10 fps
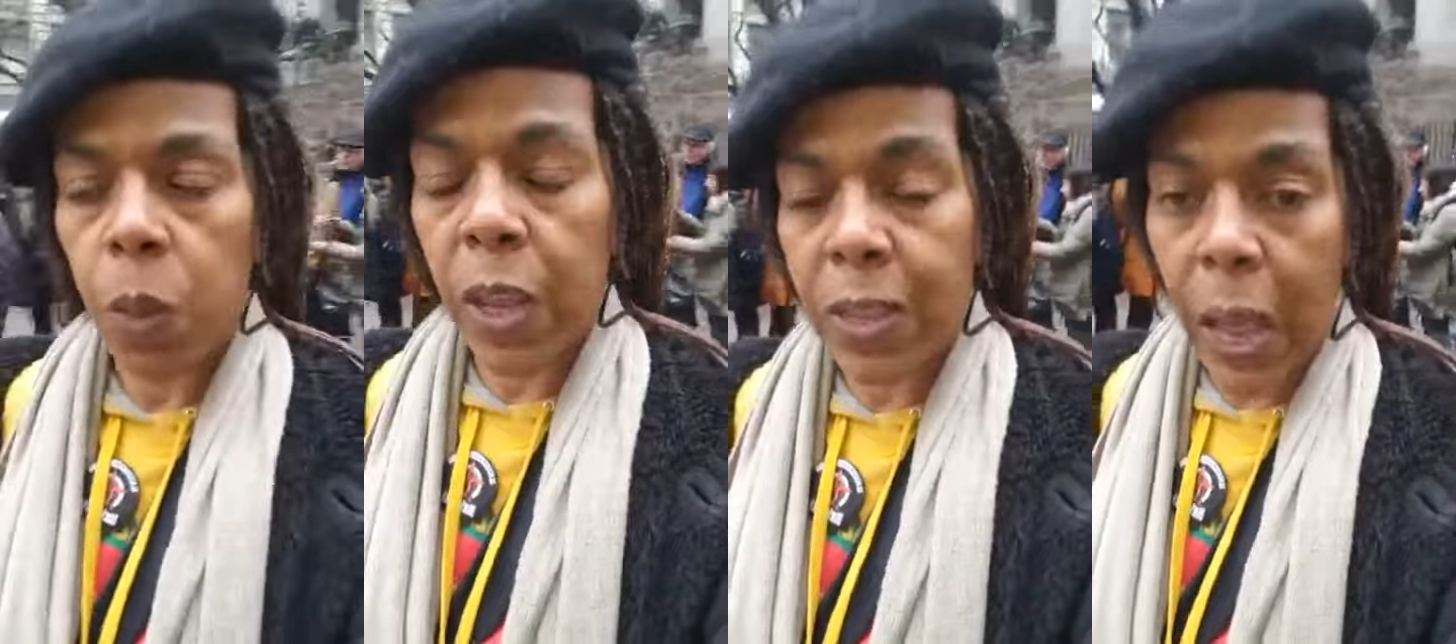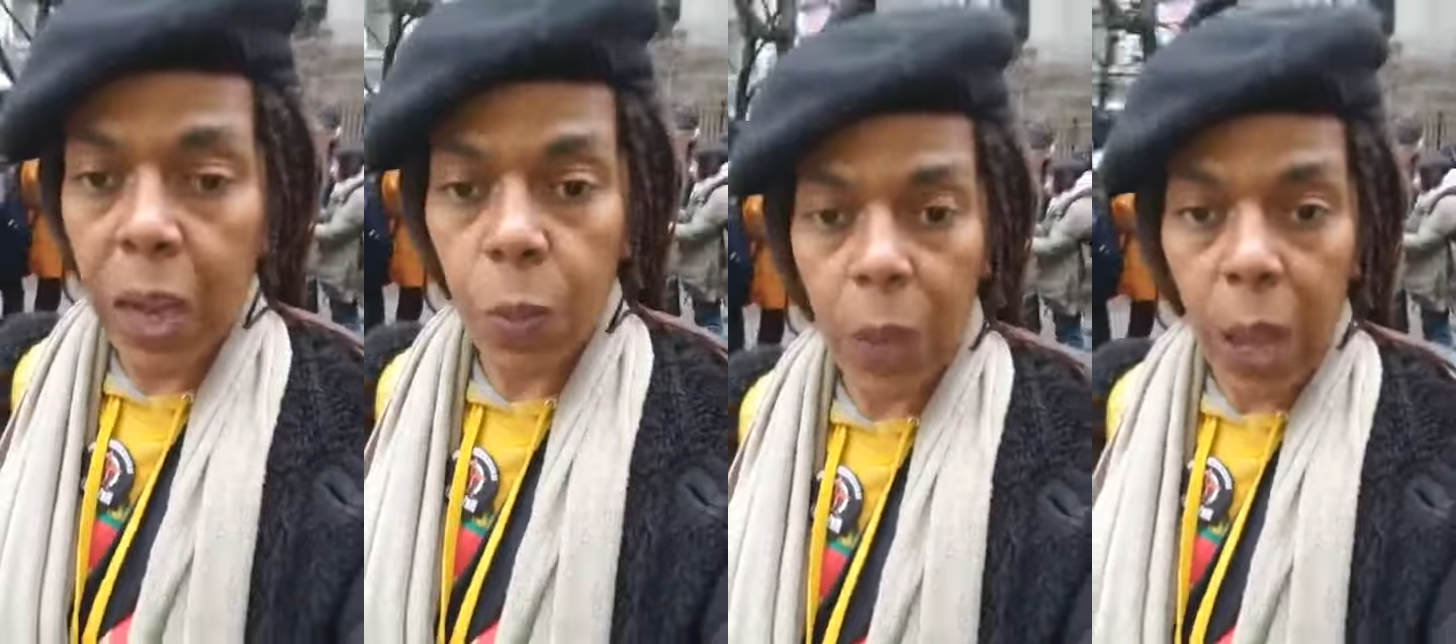
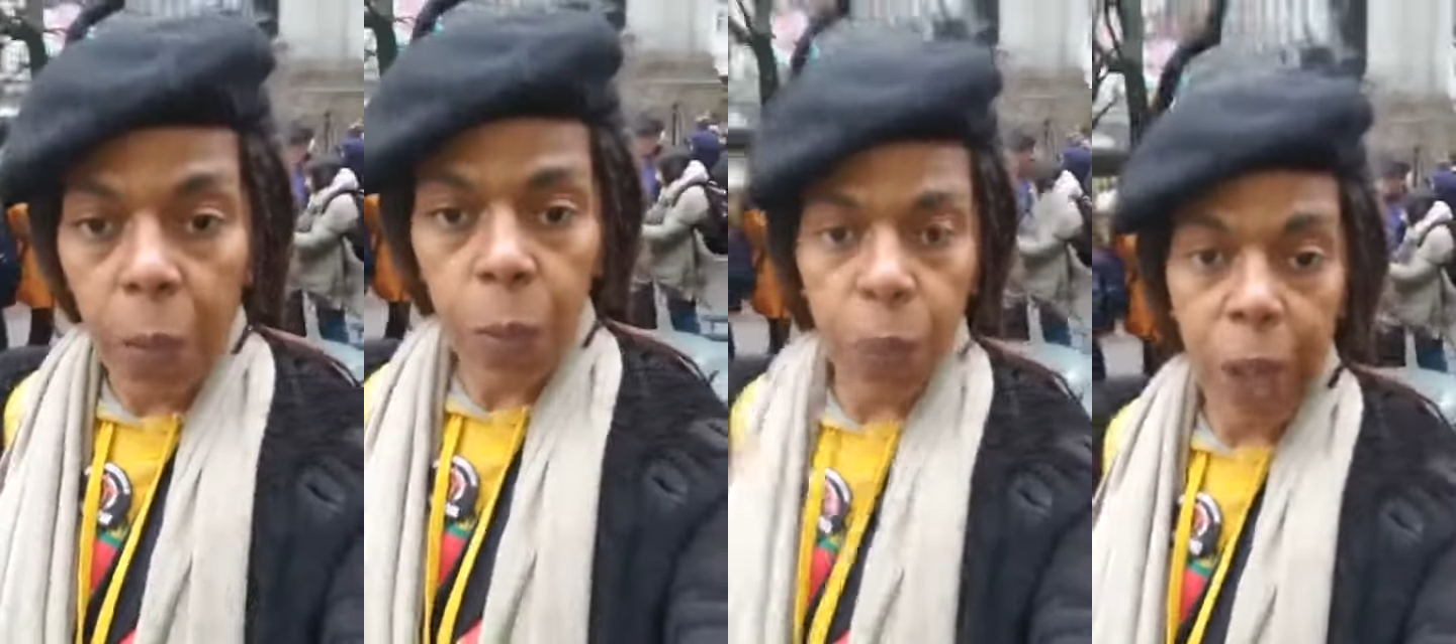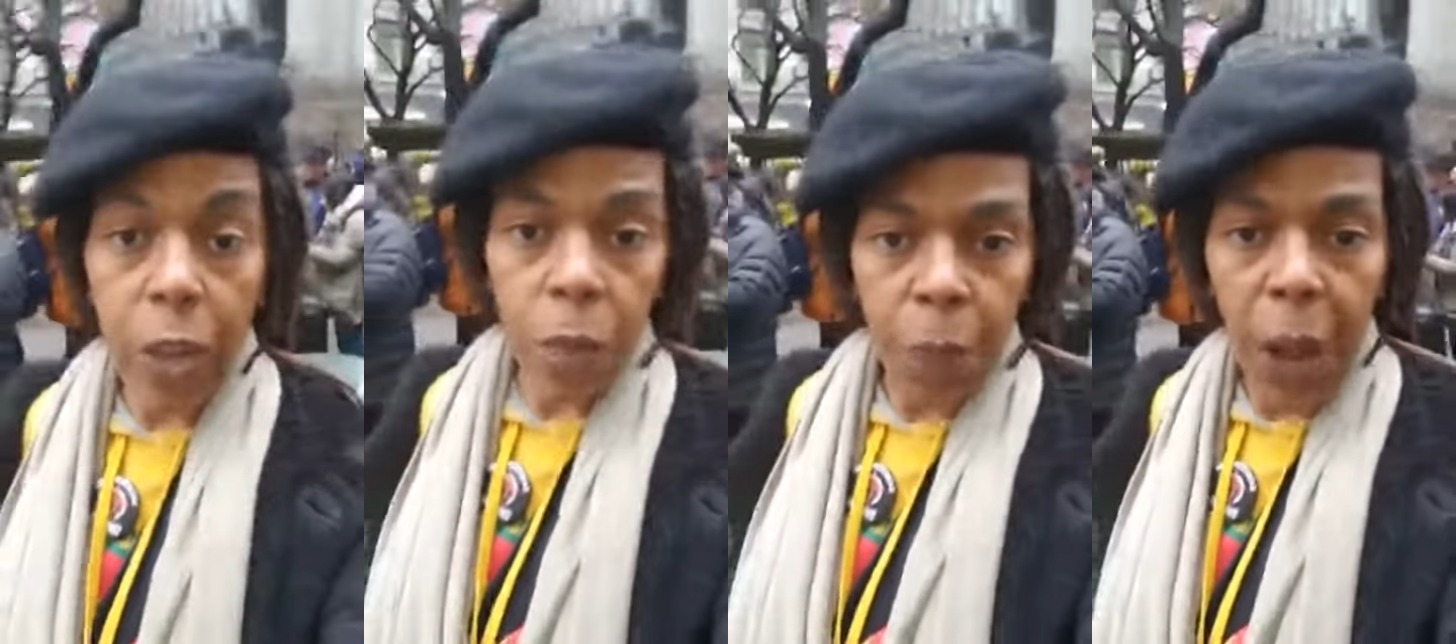exactly what happened with that
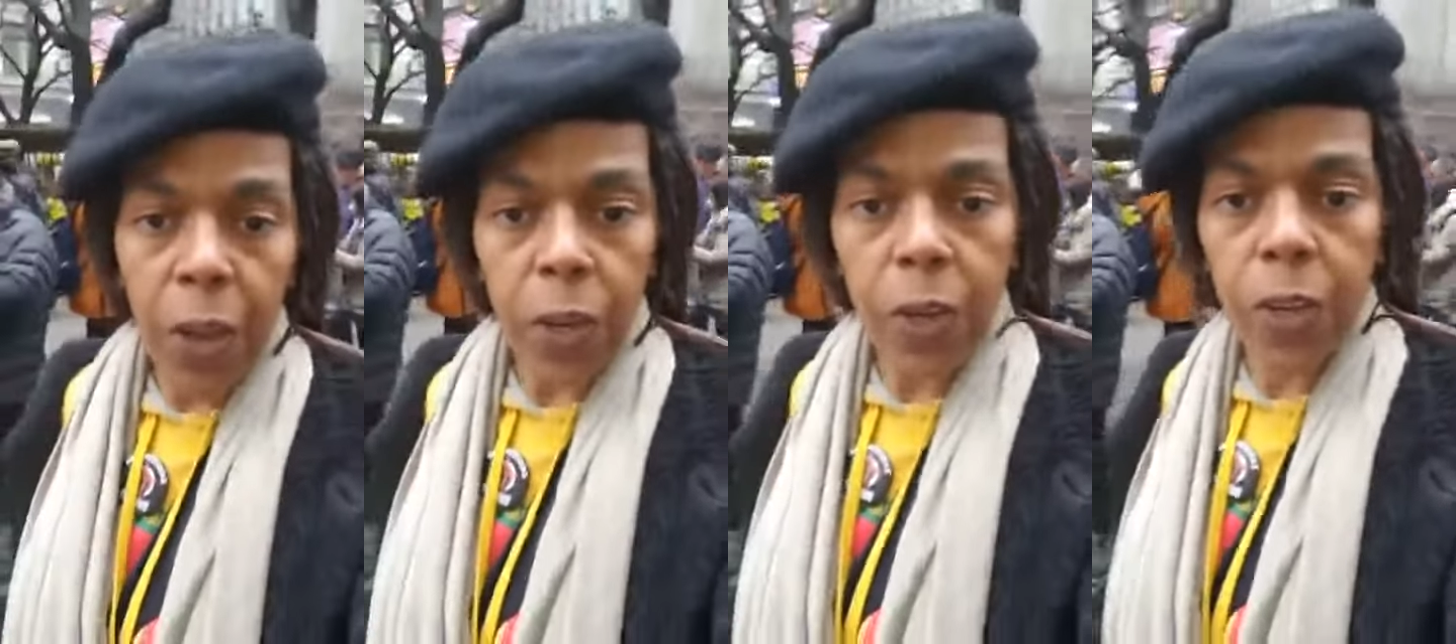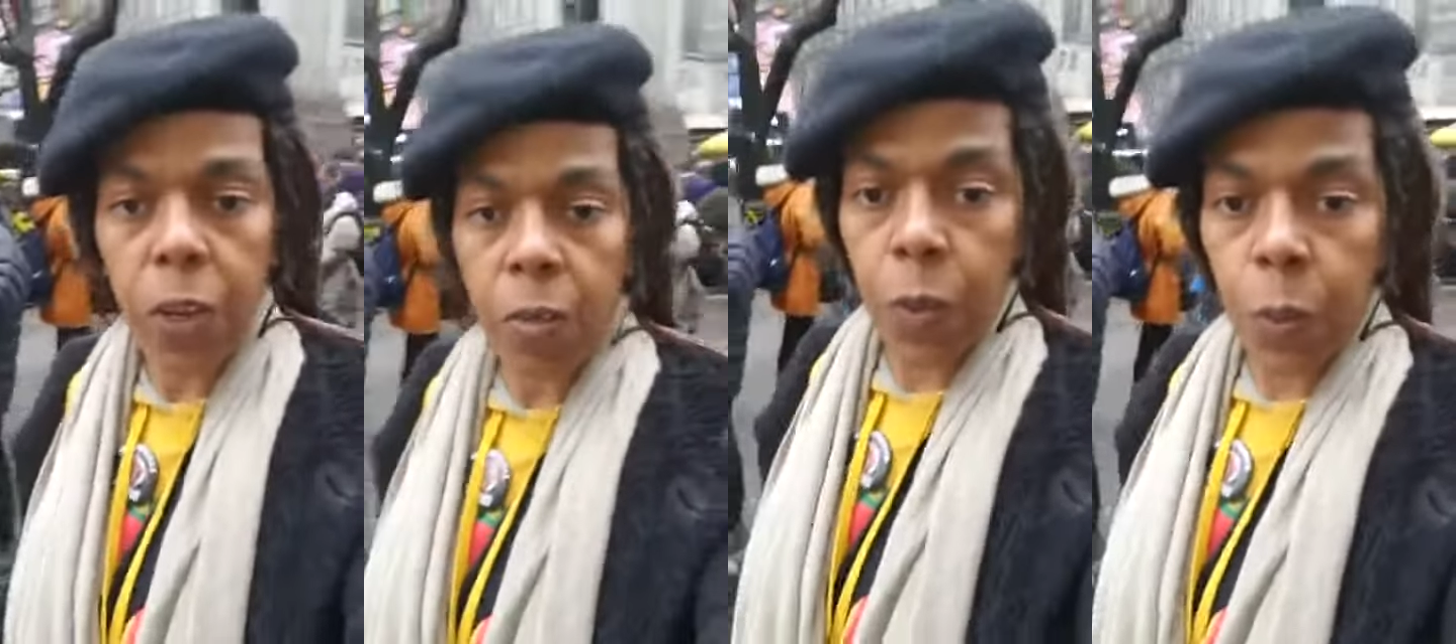and the politics
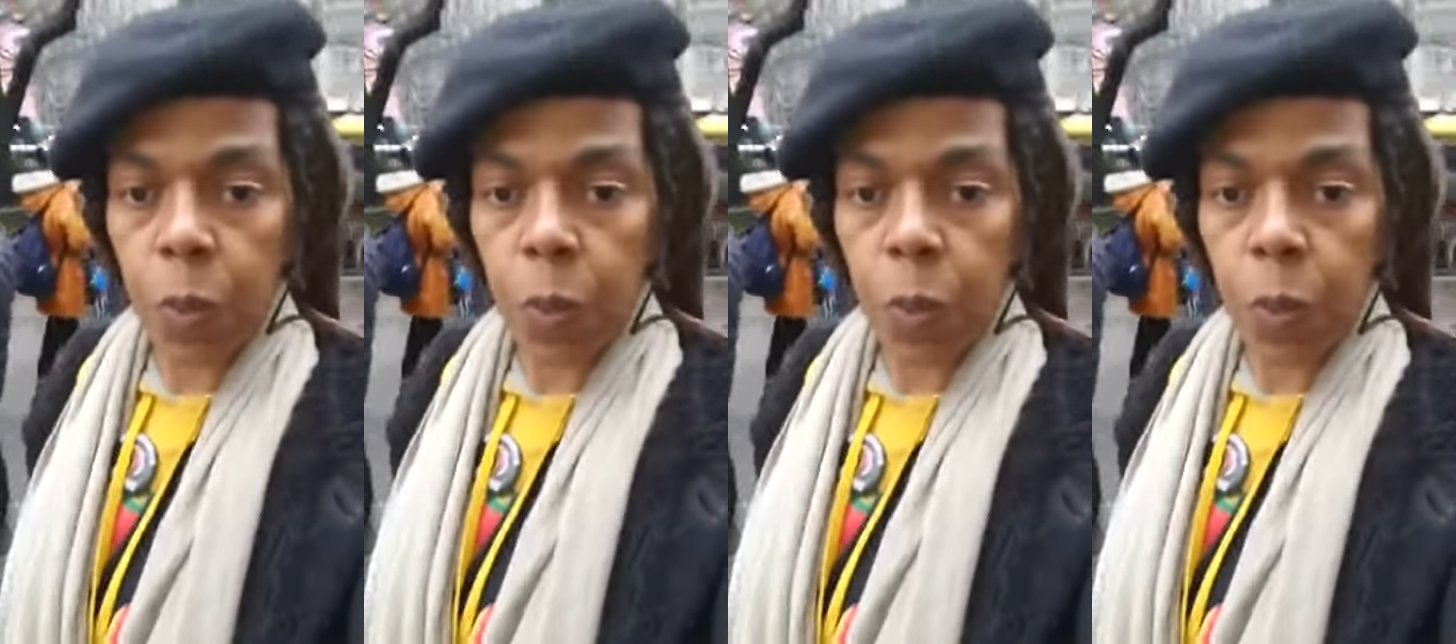of it.